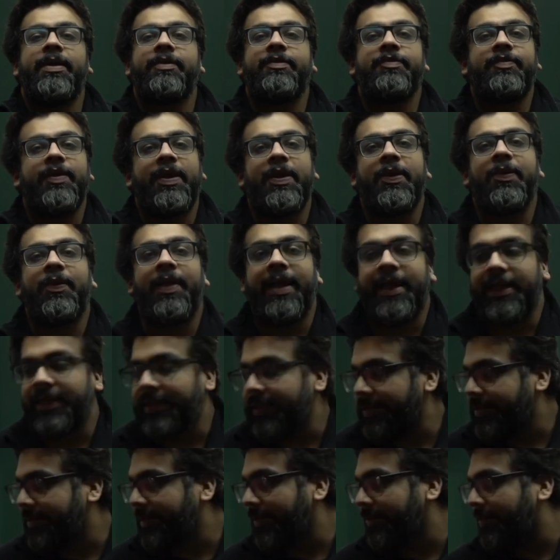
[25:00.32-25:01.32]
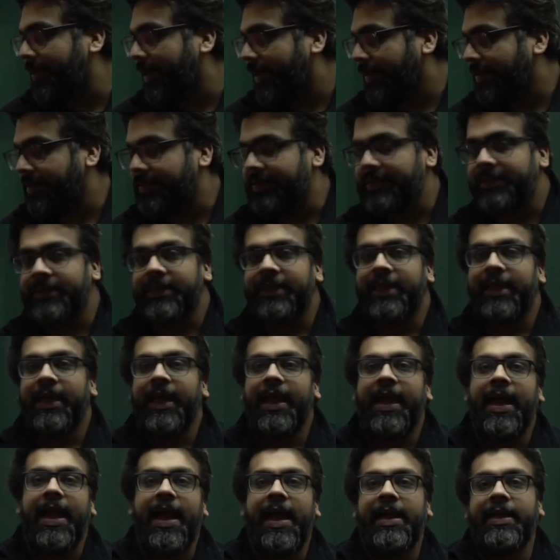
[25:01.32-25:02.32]
fellow elder siblings,
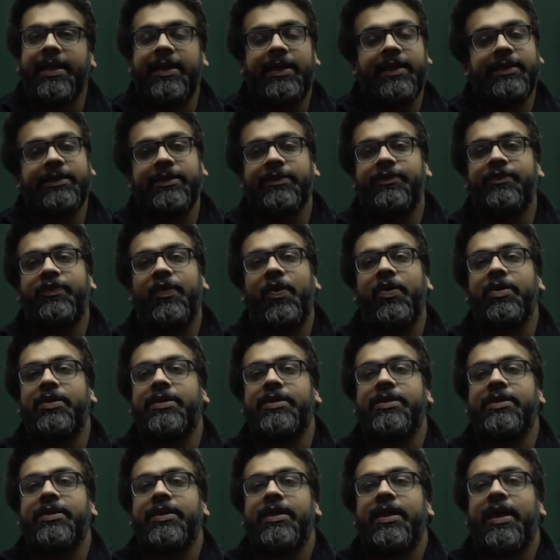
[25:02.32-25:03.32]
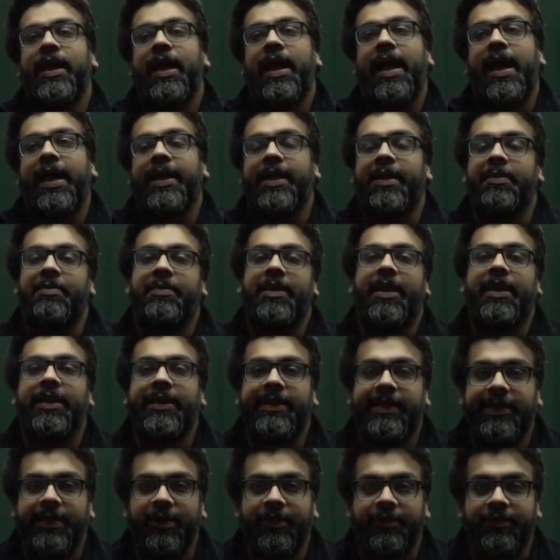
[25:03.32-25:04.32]
and it is a fault and I am
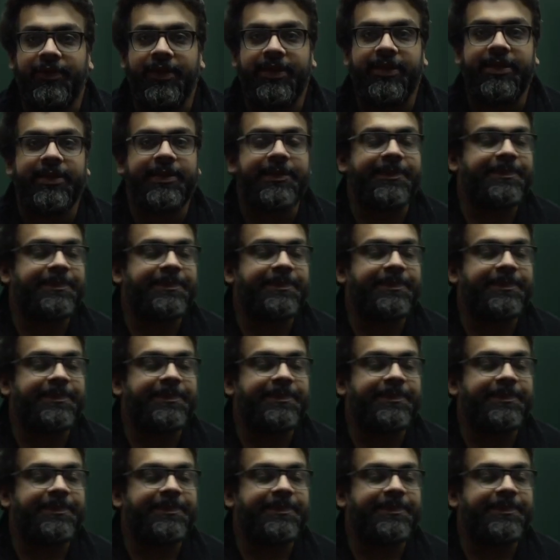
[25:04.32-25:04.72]
guilty of it.